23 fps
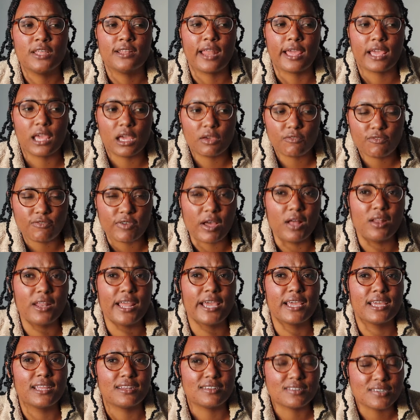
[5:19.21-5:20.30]
Like, it felt
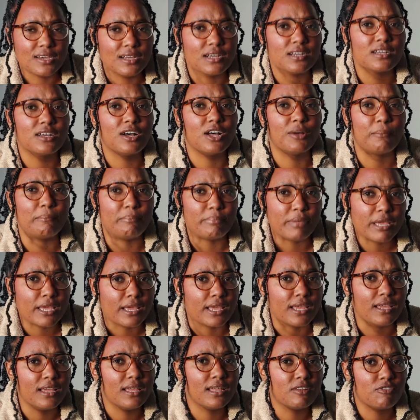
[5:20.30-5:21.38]
like it took a
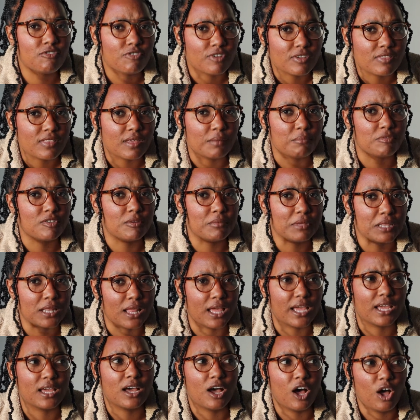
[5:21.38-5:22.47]
bit for them to be
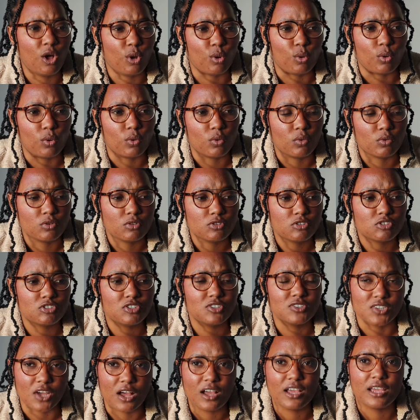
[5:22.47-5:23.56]
like, oh,
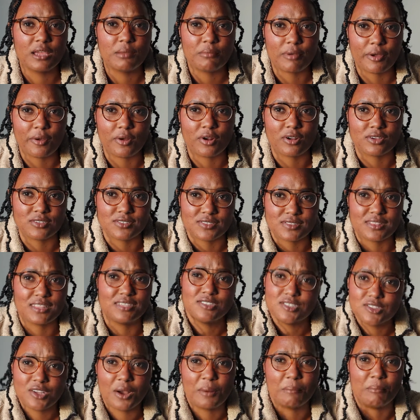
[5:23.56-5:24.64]
she's talking about her.
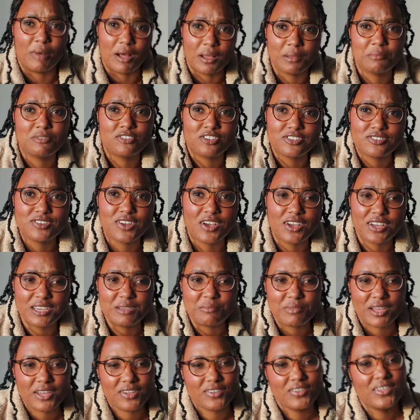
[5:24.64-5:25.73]
This is our mom she's talking
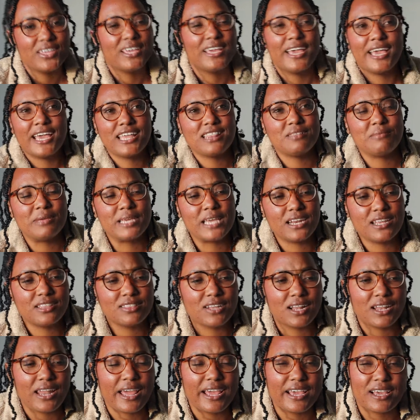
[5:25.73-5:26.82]
about. In the beginning,
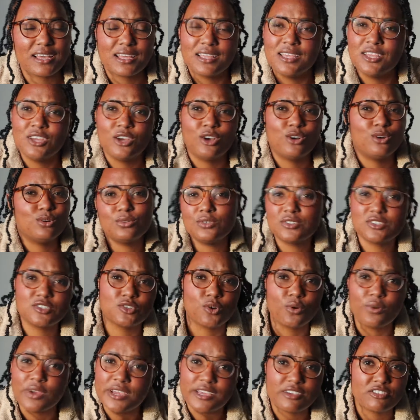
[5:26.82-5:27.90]
they're like, whose
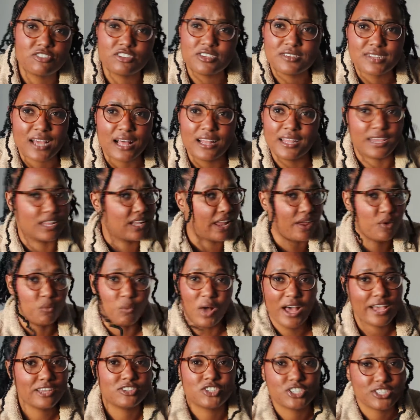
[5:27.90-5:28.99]
story is she telling? Like,
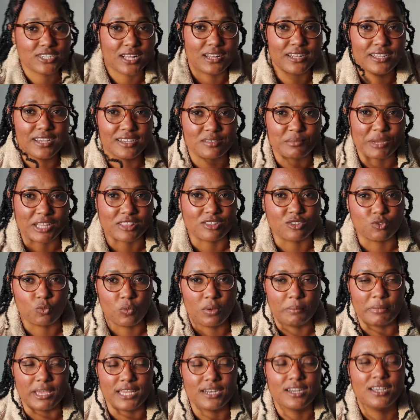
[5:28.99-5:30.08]
why is she telling us about this
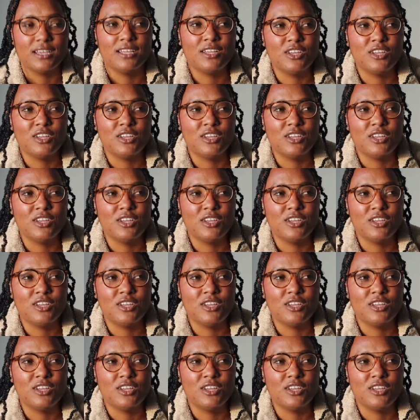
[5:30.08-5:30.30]
woman?